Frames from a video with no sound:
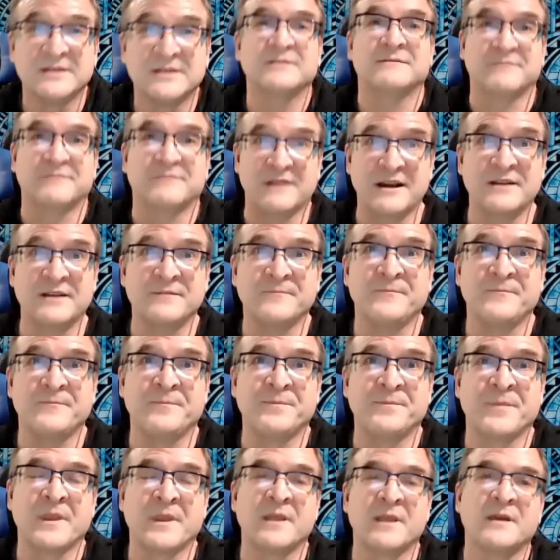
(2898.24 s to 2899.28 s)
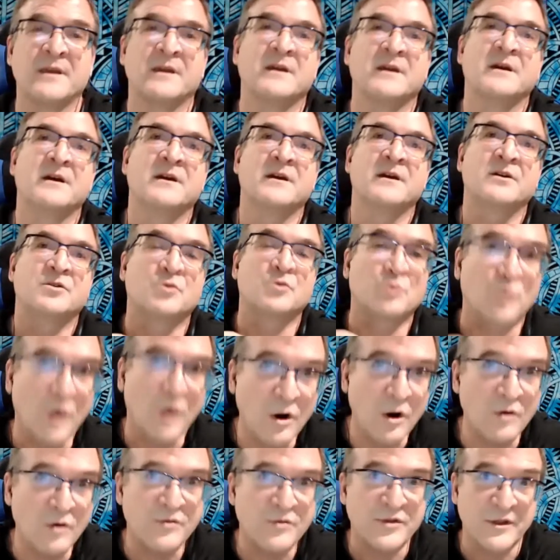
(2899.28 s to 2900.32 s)
right?
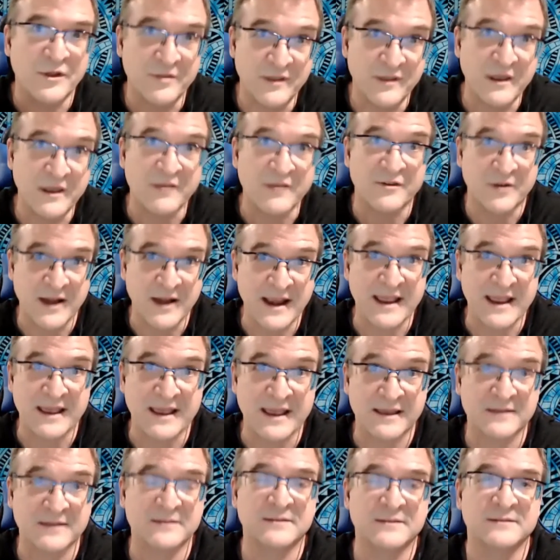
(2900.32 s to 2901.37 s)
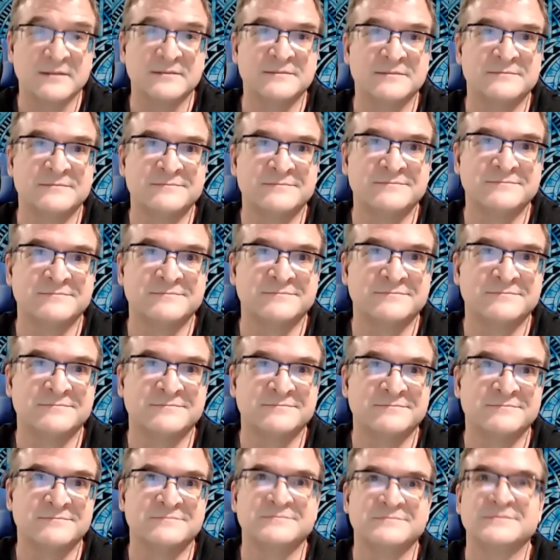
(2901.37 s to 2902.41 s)
Growth, on the other hand,
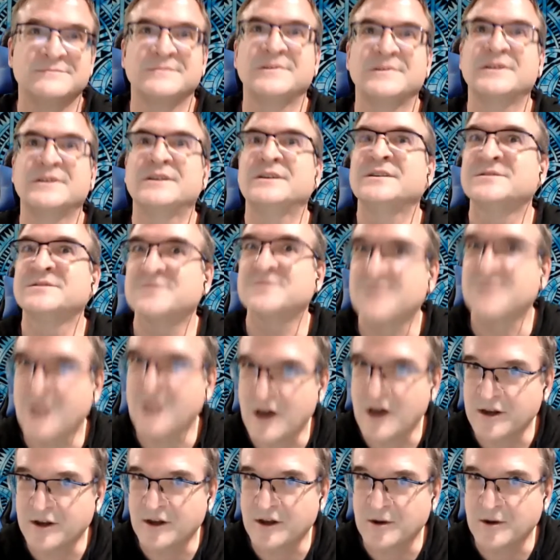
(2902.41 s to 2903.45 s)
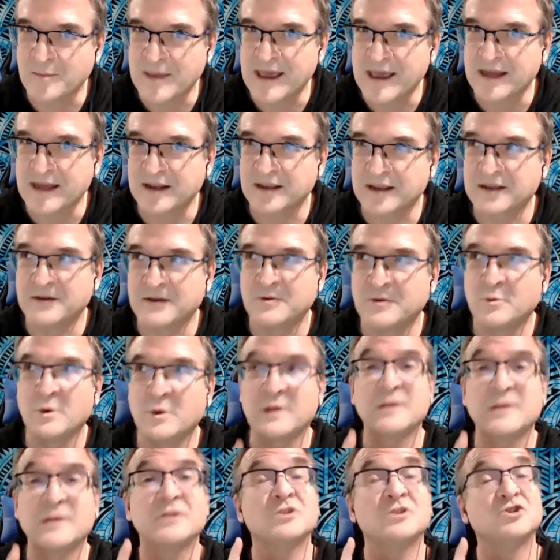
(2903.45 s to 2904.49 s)
is not automatic.
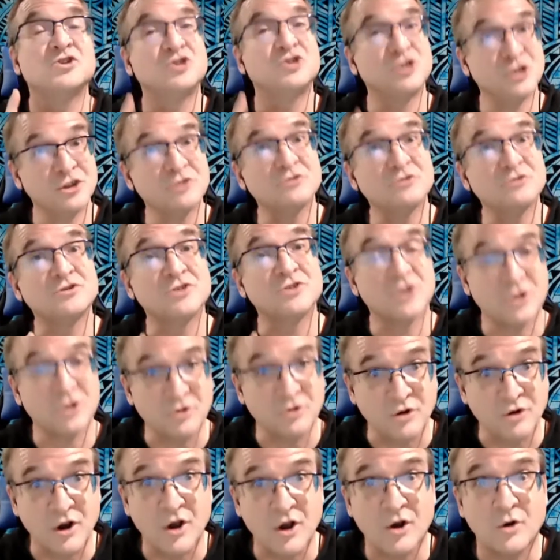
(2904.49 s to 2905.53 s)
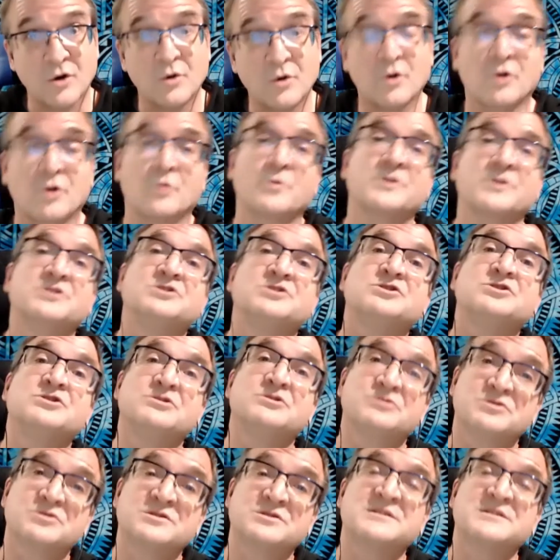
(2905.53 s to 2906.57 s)
We choose to grow or we
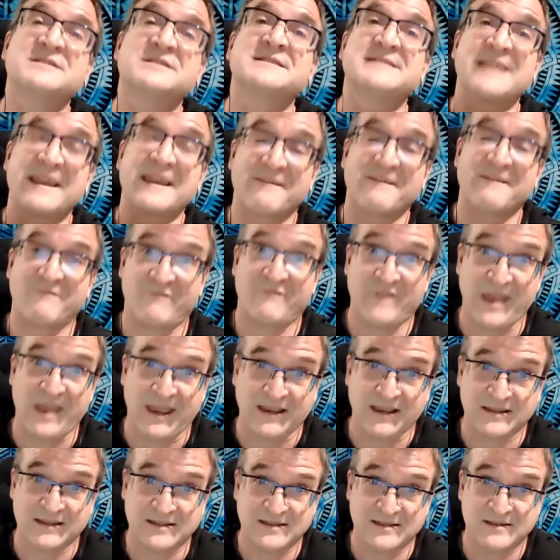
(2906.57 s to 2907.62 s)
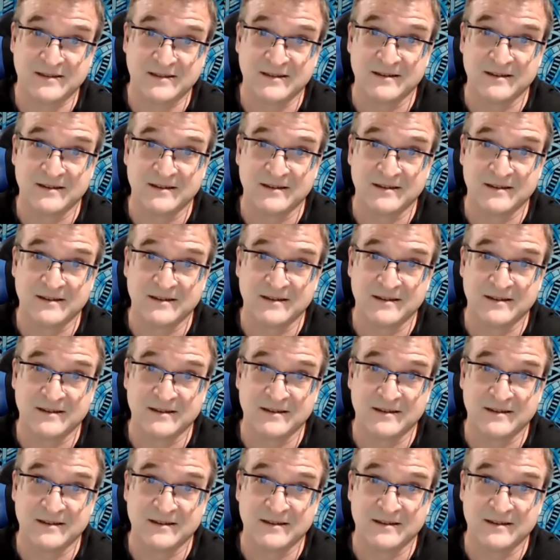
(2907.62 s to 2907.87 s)
choose to stay fixed.